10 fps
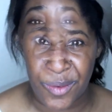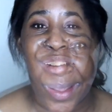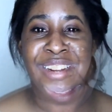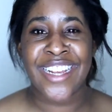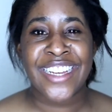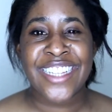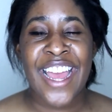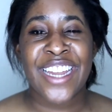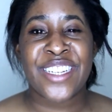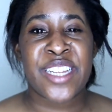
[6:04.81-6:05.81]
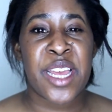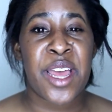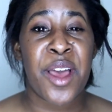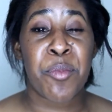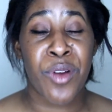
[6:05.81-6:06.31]
Alrighty guys, and
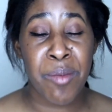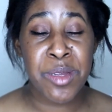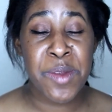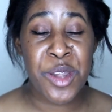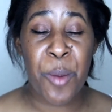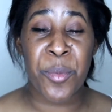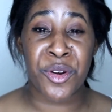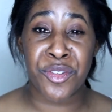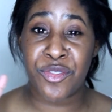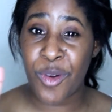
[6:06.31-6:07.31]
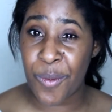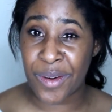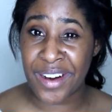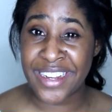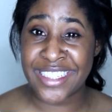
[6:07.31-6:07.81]
problem number
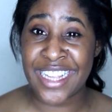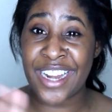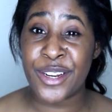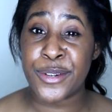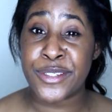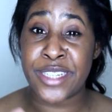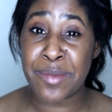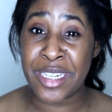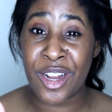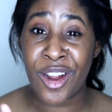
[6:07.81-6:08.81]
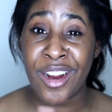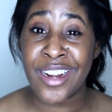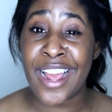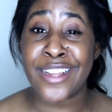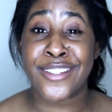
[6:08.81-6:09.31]
4 is that your debit
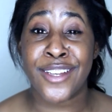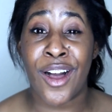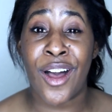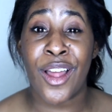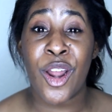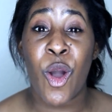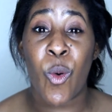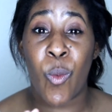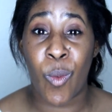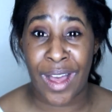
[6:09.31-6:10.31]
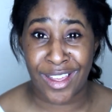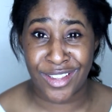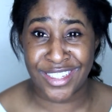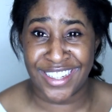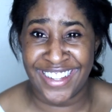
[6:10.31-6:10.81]
card has gone
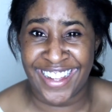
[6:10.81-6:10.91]
wild.